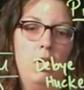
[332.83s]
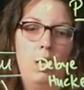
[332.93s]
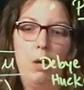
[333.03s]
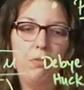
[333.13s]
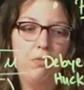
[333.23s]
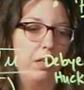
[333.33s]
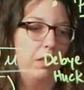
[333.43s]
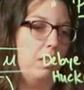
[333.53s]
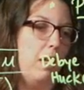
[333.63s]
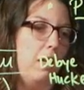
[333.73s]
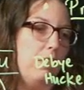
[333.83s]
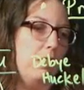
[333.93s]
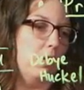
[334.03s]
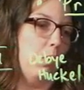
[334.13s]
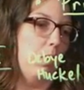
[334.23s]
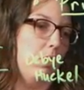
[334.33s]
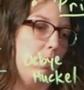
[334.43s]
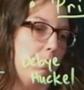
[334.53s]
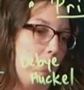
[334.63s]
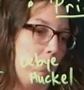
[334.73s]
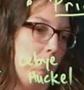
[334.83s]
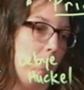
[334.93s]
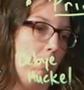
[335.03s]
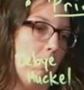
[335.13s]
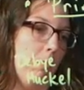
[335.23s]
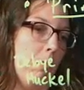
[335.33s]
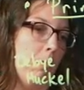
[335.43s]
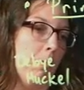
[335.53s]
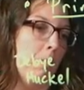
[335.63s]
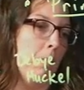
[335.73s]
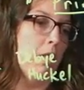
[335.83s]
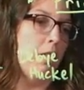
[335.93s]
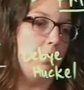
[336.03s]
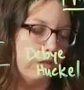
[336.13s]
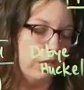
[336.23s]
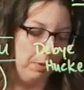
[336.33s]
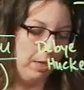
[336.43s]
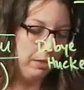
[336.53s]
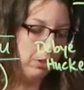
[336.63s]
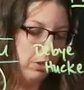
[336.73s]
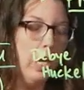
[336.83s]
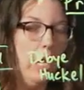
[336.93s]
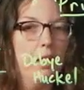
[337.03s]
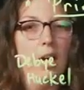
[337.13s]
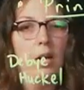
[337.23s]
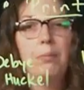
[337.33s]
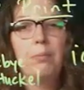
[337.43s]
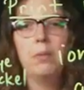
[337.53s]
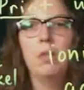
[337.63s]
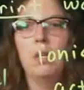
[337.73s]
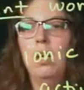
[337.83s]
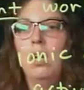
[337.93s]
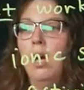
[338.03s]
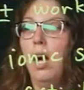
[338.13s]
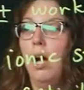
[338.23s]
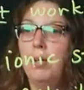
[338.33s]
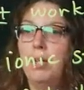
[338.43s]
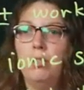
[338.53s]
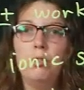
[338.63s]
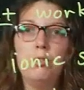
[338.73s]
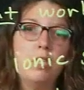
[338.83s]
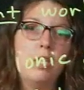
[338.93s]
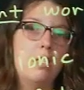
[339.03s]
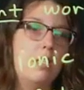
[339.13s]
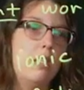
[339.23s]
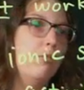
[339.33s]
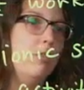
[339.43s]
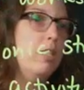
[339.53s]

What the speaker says: and we've got the Davies equation. These are explained in your handout, but you use these at different